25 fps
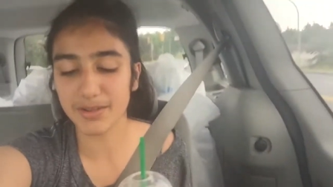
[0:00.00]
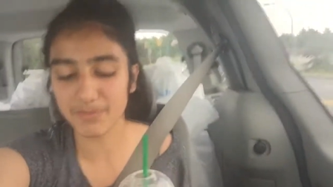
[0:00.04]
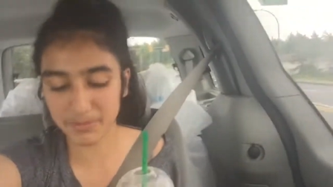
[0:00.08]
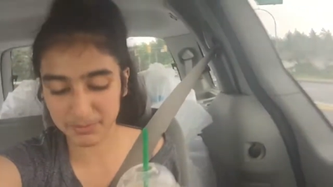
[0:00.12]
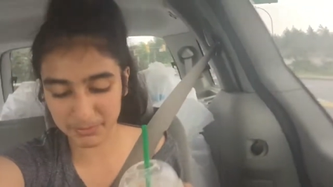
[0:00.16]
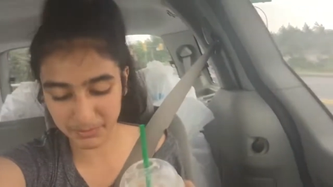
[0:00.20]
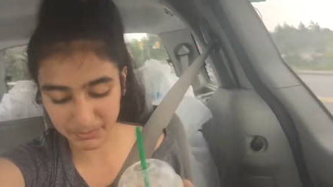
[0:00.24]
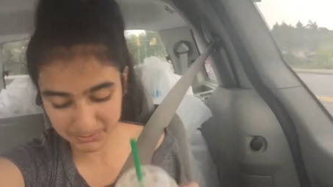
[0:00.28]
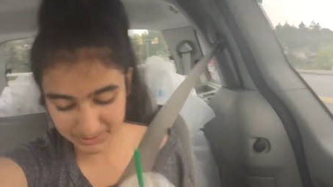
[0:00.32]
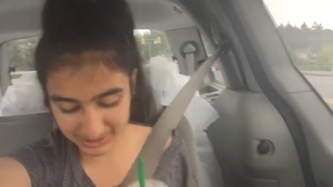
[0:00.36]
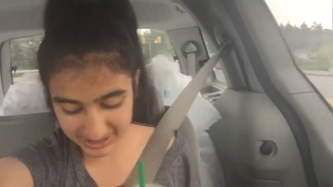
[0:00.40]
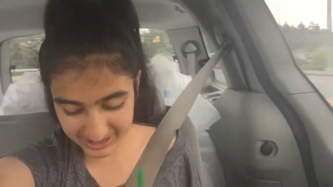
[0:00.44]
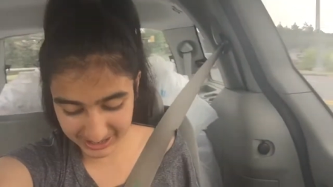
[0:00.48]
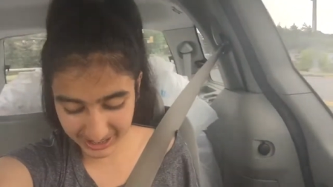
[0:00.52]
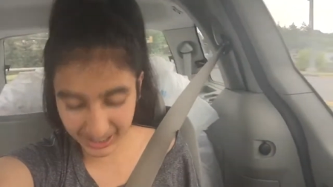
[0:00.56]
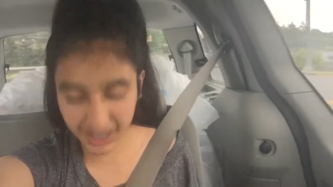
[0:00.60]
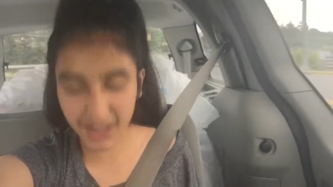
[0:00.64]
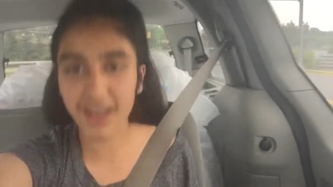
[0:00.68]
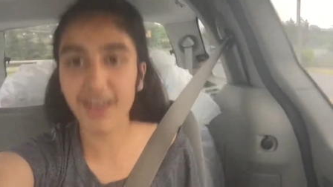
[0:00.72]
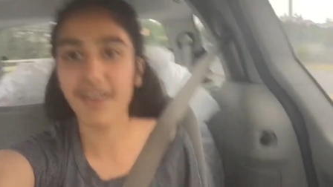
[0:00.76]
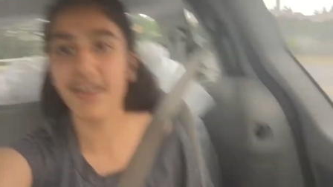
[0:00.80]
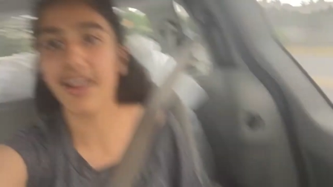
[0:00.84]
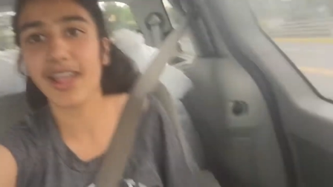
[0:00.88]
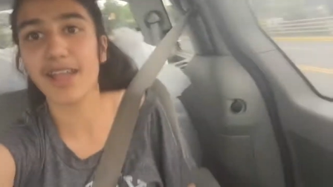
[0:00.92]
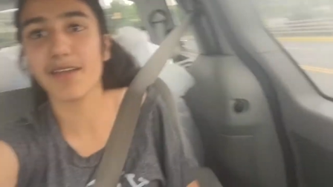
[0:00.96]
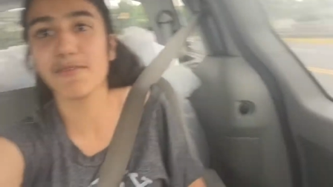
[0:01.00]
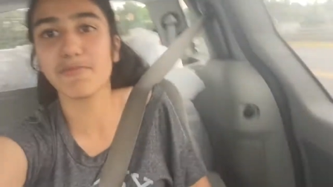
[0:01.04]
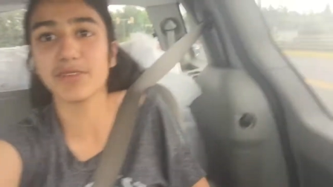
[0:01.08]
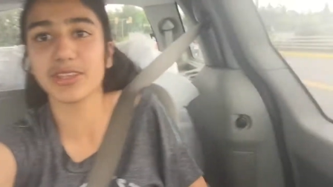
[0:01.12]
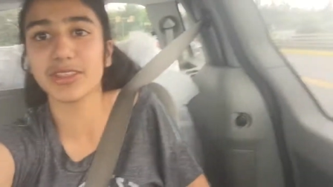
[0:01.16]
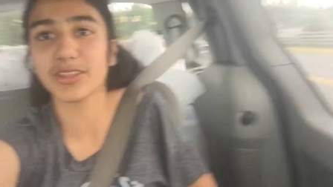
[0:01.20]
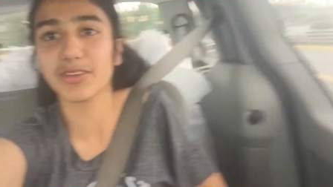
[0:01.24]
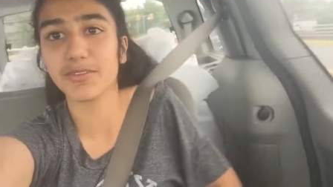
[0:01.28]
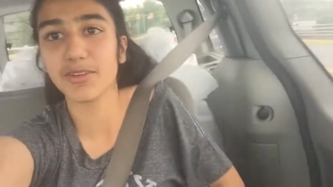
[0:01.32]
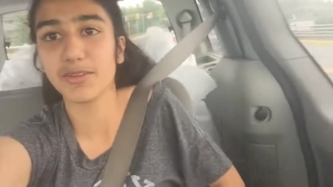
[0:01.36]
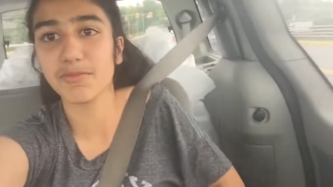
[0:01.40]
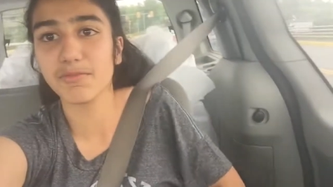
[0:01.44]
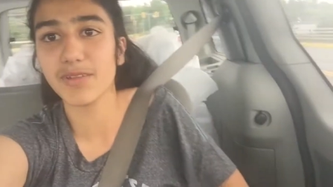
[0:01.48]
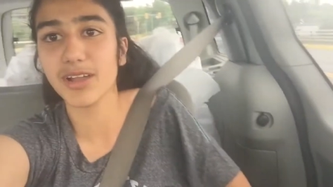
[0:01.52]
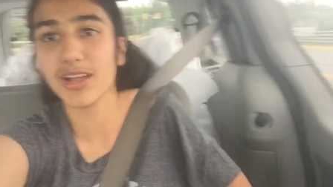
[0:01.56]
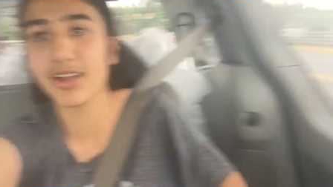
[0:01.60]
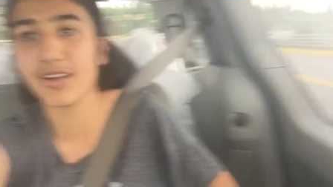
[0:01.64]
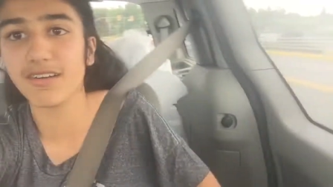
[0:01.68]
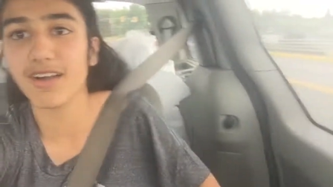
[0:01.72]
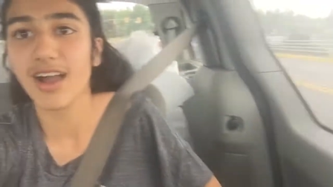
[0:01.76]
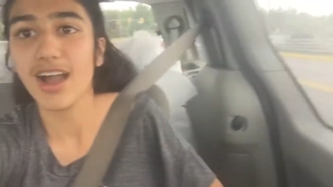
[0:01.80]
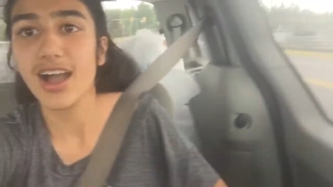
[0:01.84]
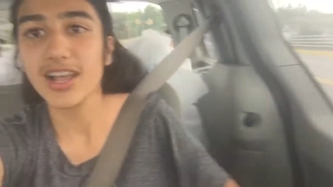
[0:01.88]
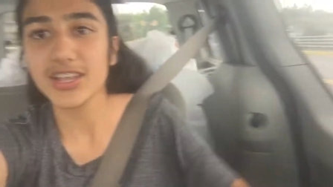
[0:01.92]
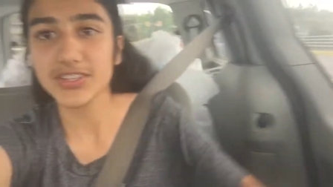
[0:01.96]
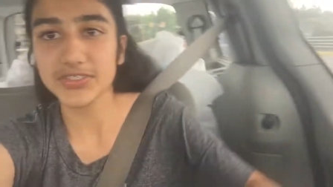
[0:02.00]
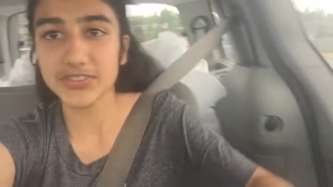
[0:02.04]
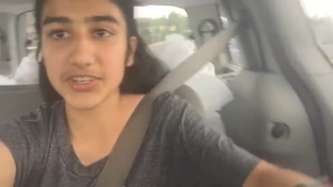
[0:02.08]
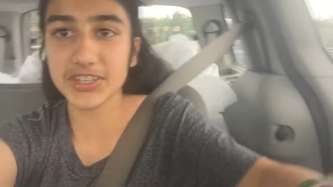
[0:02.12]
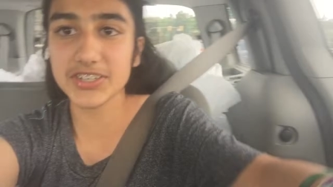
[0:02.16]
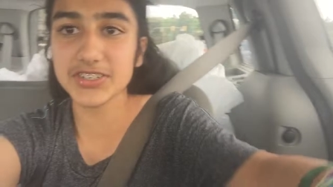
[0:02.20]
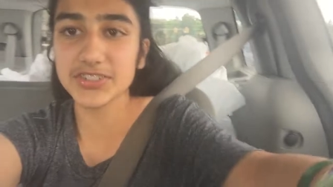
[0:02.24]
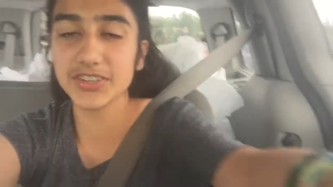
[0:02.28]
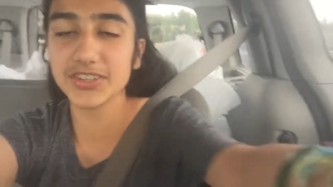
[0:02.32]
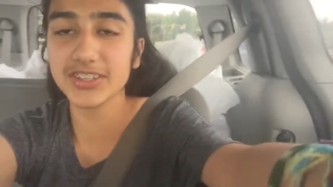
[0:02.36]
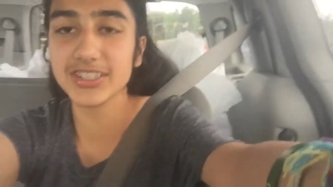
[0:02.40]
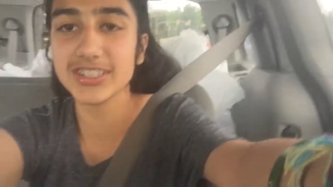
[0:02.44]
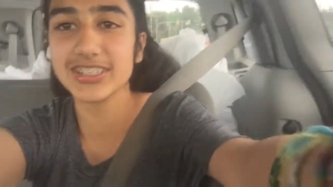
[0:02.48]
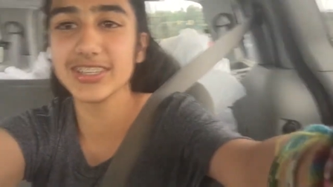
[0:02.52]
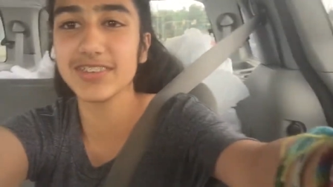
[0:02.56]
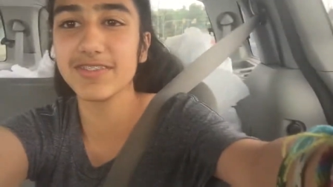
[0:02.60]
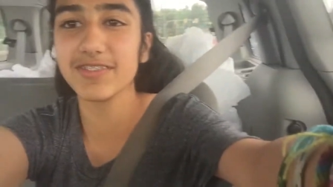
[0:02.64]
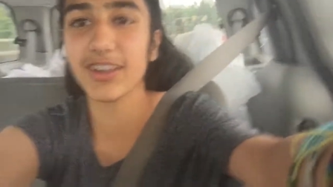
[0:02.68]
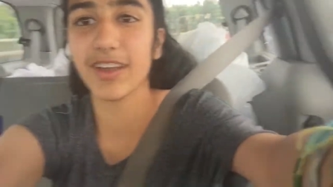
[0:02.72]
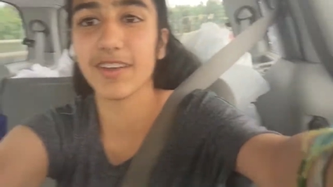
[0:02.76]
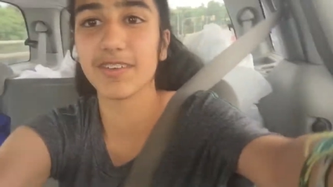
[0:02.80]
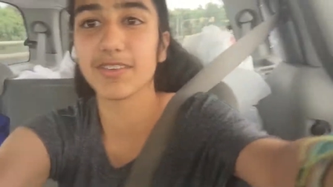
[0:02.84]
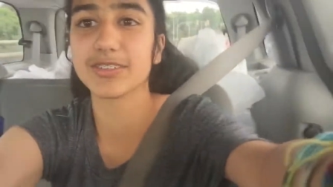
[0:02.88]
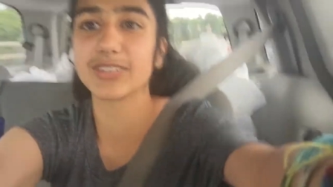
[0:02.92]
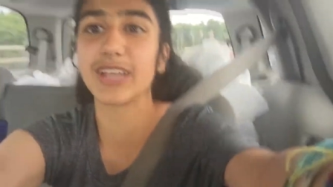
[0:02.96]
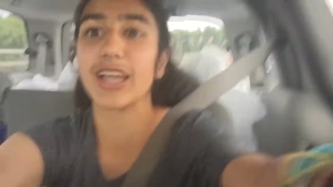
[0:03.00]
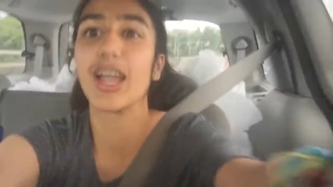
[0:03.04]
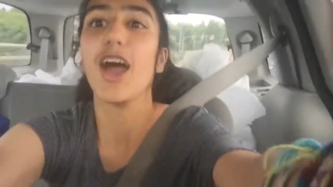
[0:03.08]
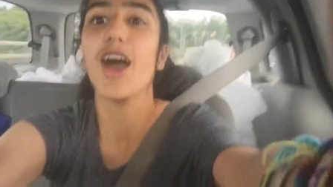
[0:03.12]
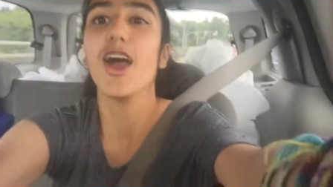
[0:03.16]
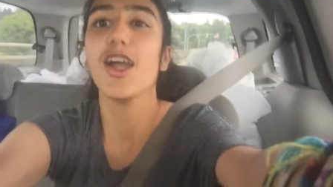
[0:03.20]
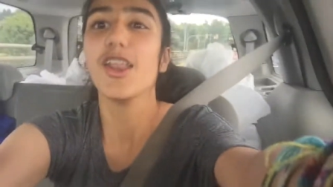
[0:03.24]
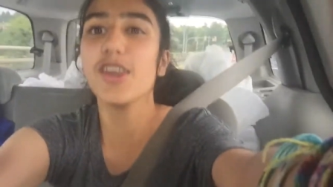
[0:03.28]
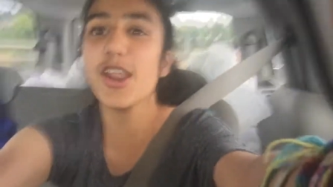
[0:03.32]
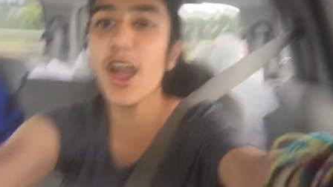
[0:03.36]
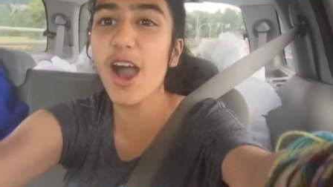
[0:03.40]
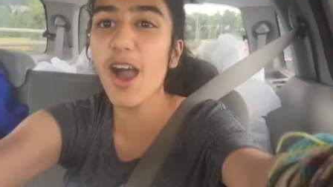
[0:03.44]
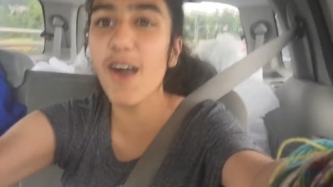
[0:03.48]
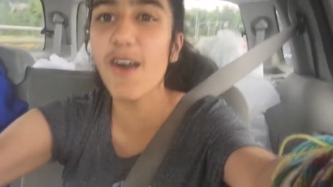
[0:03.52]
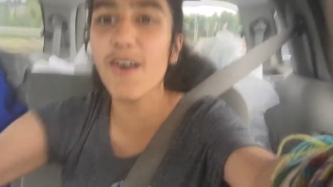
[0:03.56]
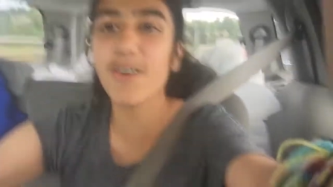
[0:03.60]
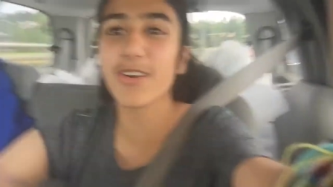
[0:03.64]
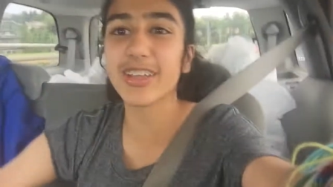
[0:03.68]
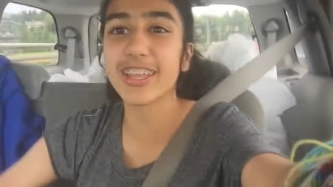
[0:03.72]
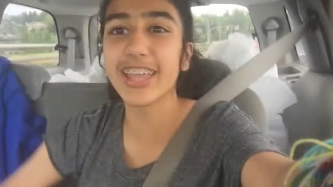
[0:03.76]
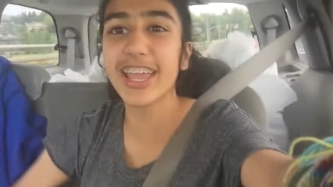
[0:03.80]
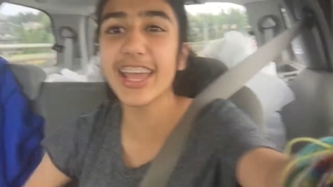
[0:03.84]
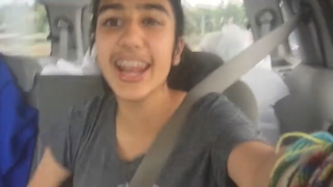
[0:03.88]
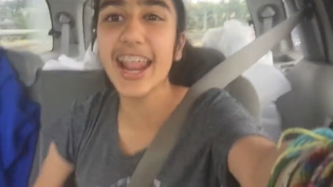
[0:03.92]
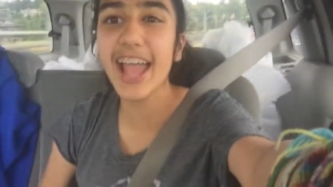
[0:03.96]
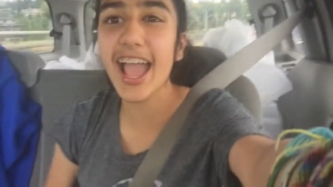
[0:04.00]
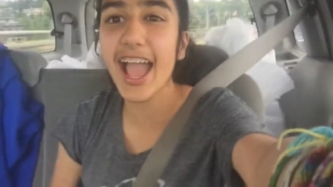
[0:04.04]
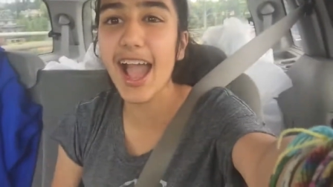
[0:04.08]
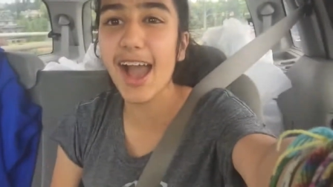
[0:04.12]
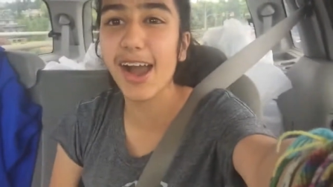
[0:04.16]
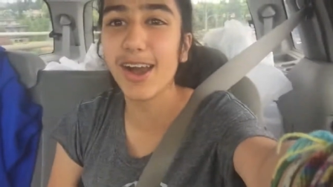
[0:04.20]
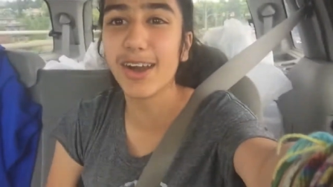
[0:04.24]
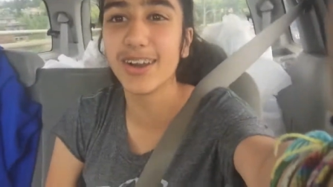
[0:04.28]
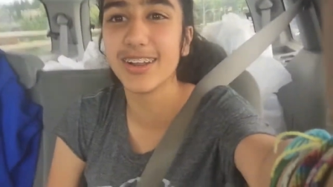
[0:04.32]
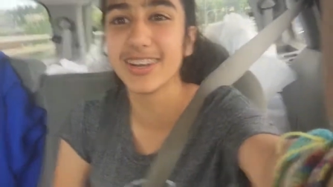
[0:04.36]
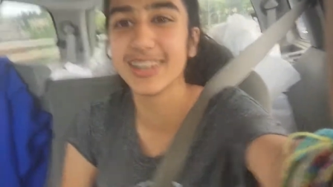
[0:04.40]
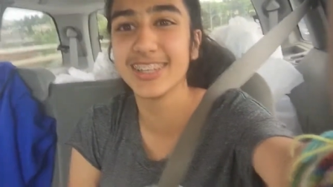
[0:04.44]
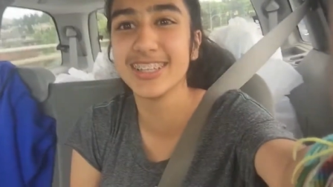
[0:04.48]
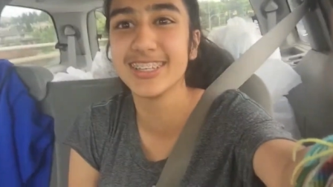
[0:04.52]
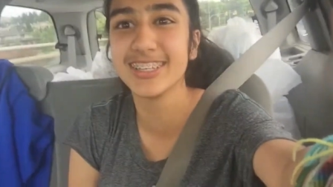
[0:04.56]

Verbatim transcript: And my mom was just like, oh, hand me the remote so I can turn the TV off. I was like, no, get out.